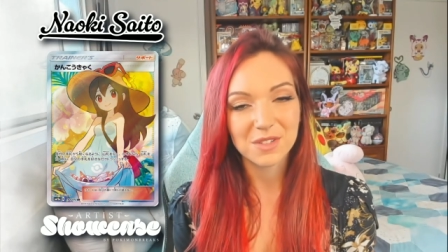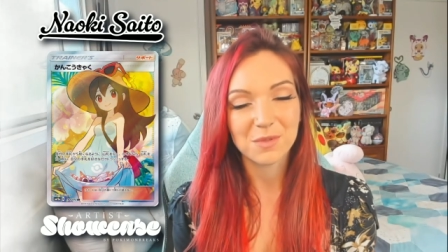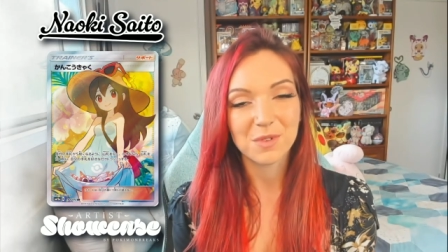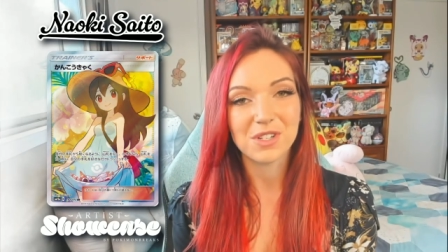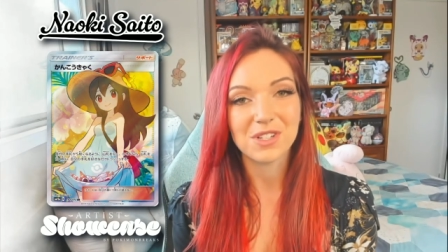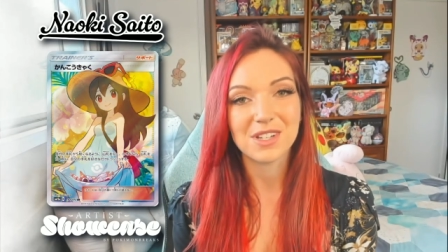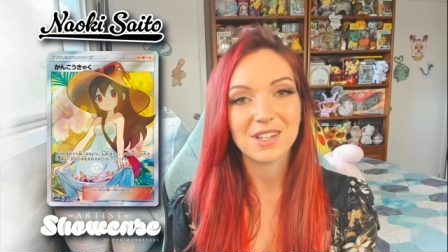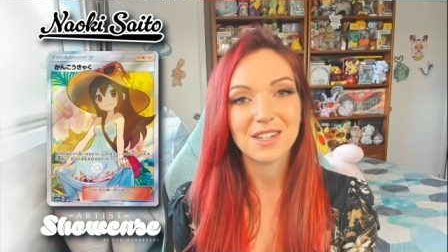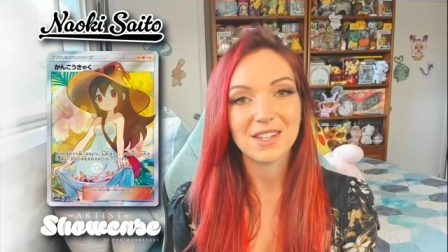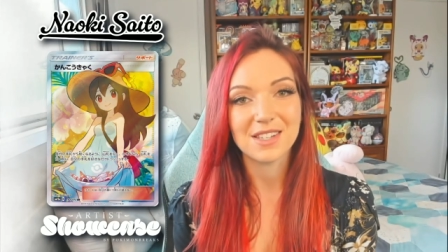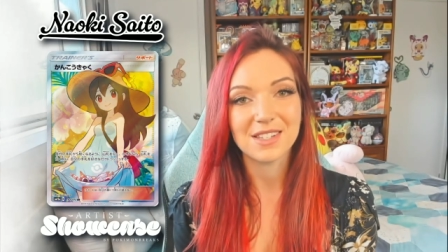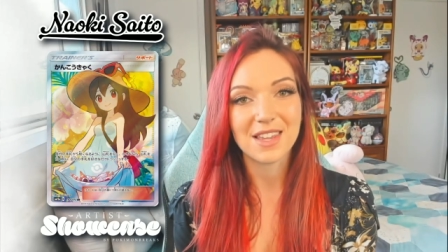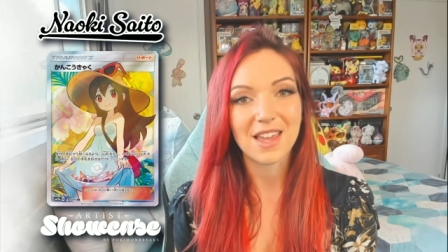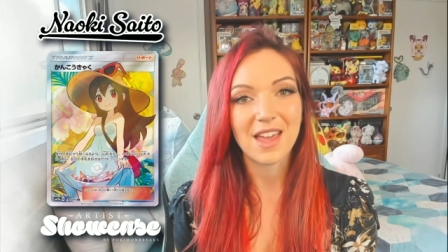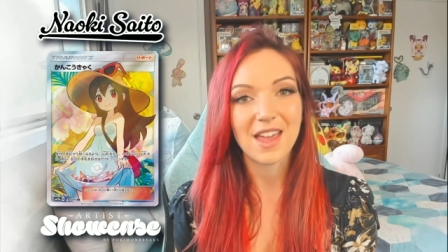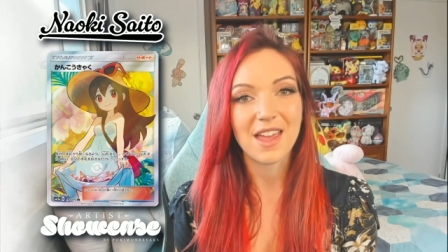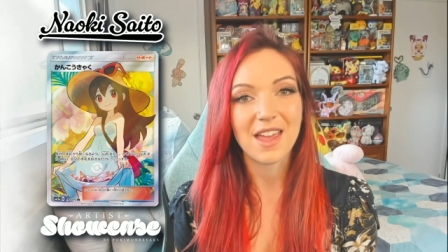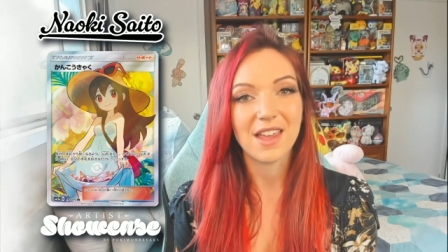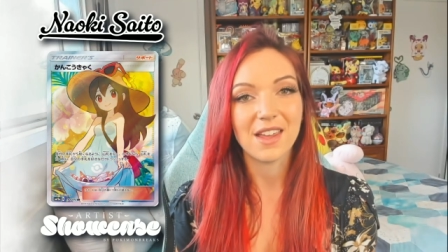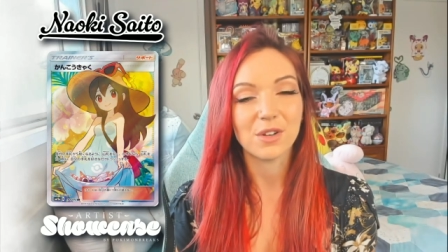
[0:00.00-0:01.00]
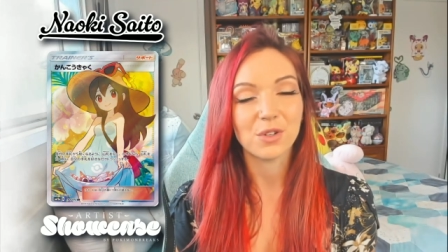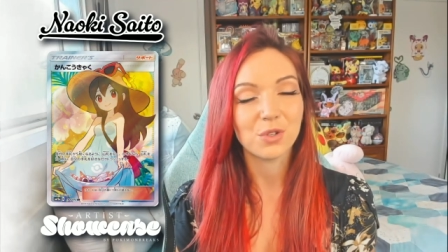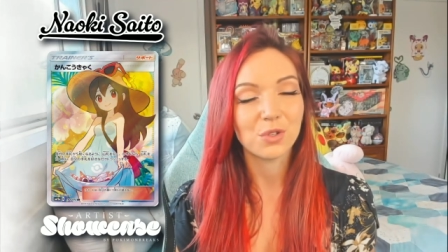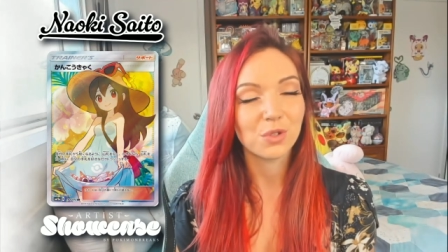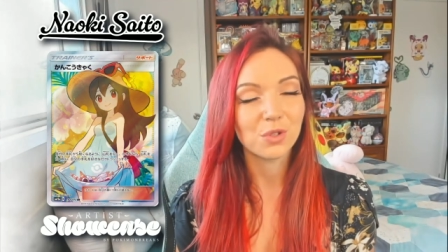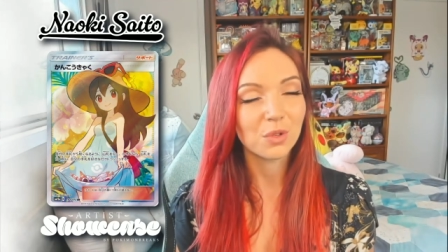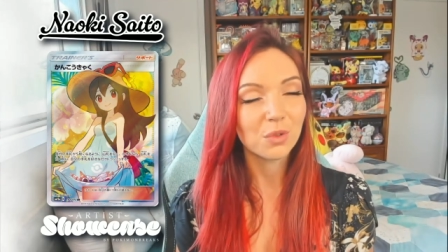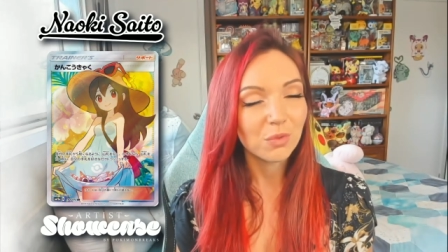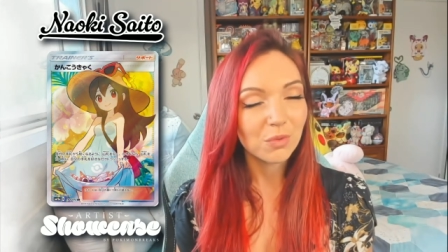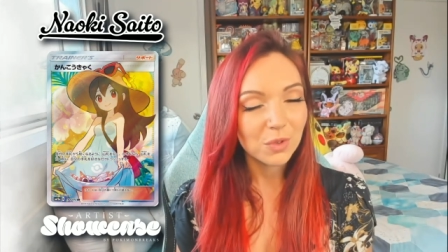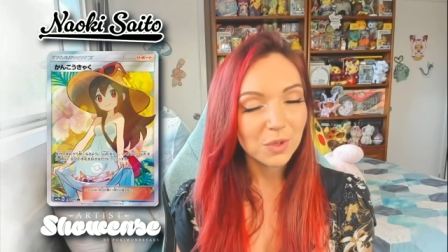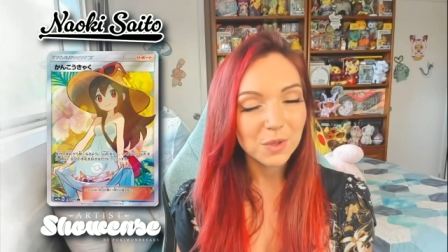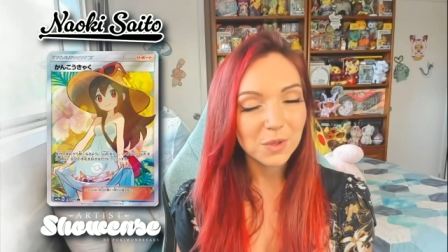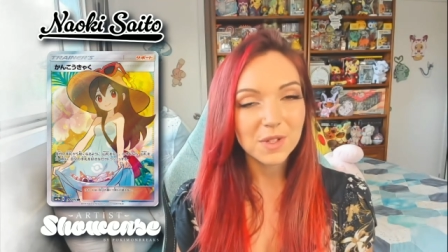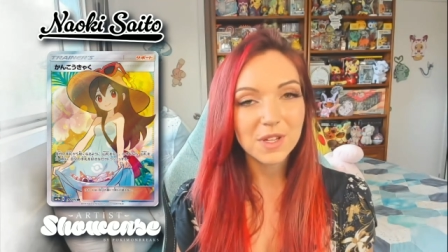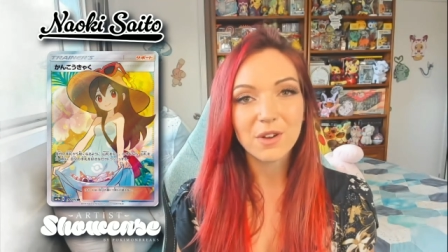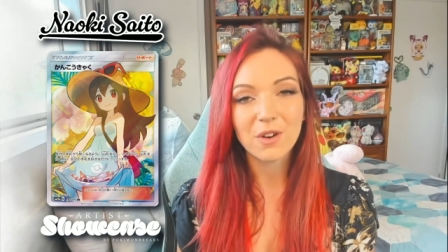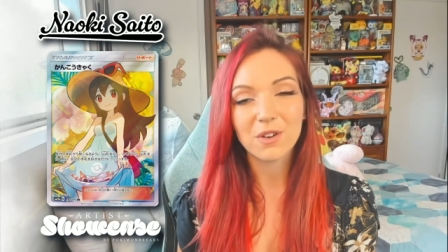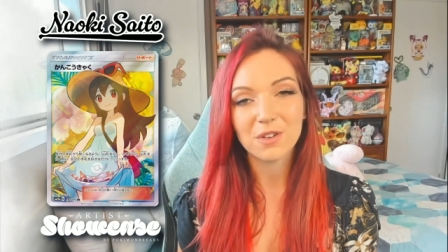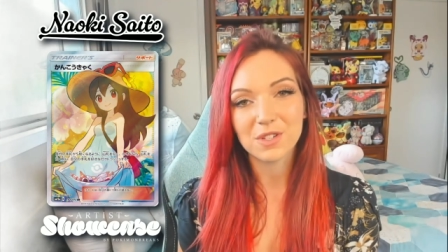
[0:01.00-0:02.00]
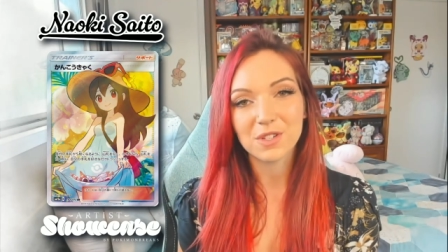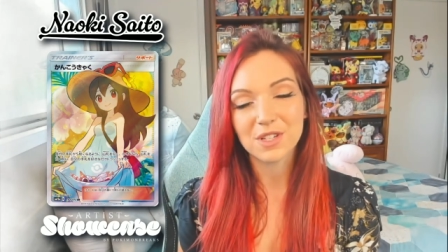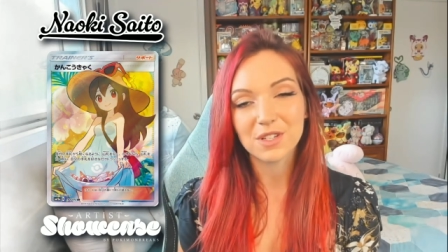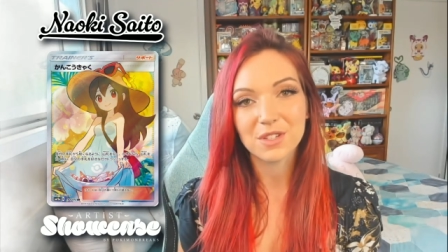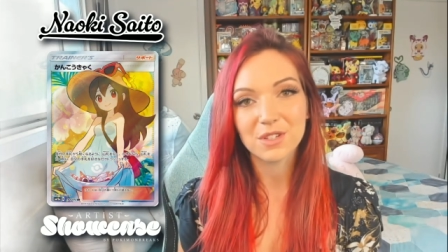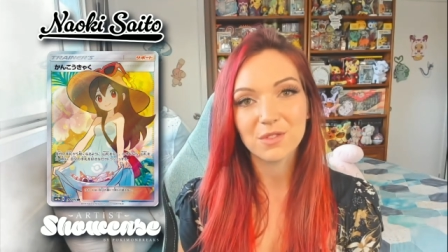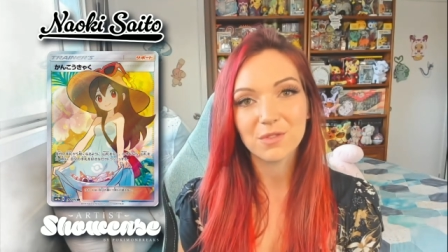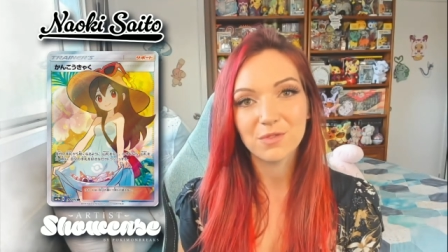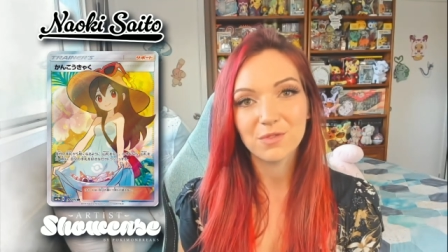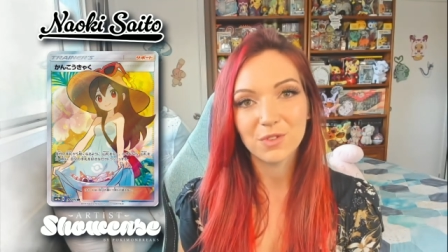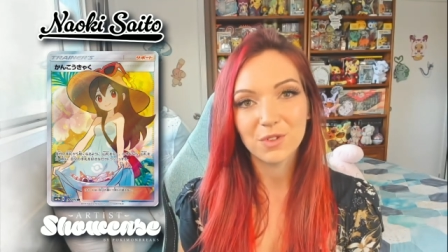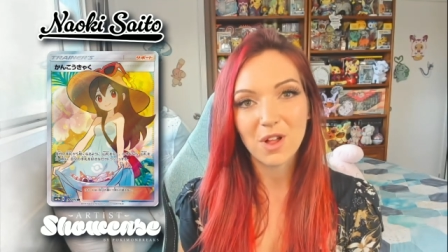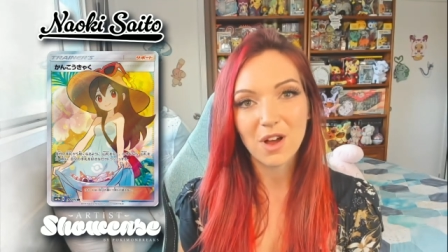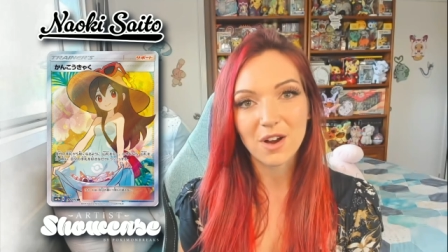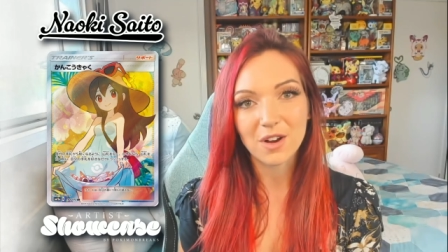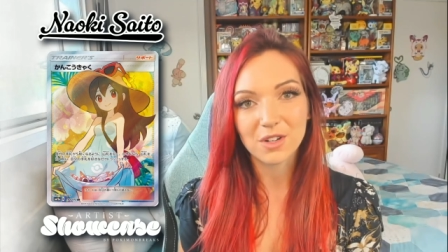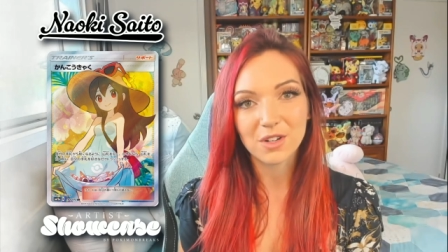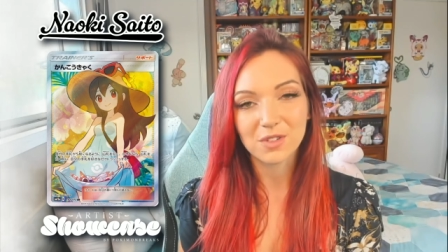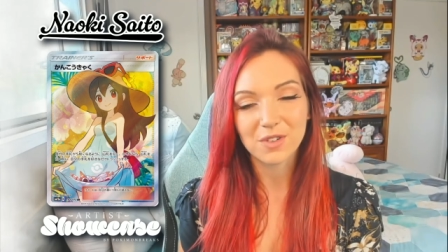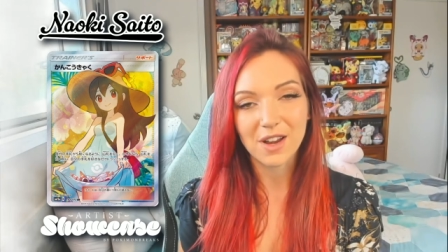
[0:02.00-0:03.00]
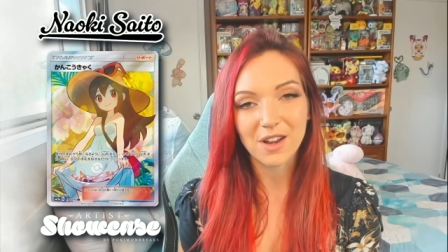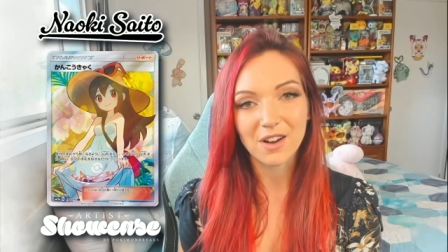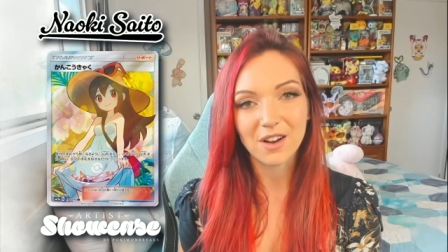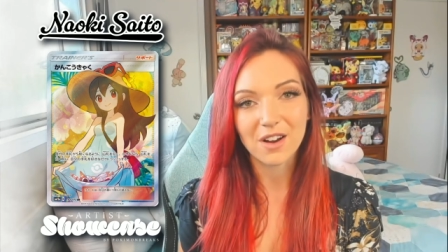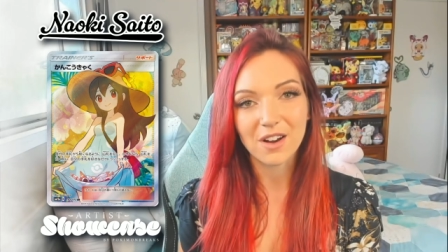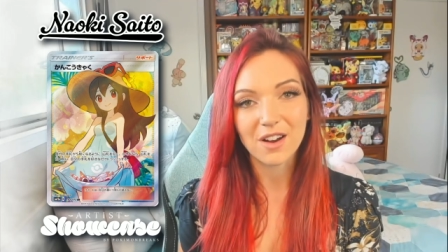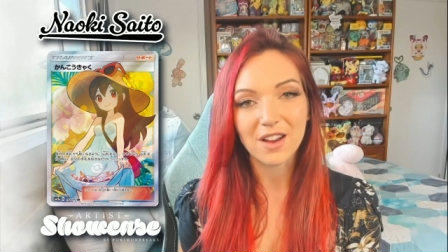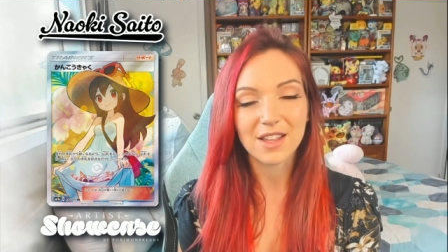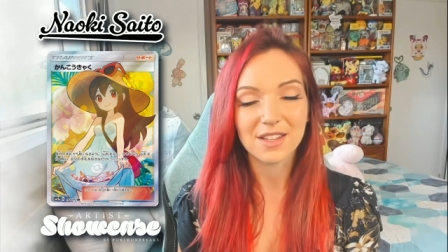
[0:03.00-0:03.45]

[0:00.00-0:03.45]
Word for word: which is a truly gorgeous full art trainer.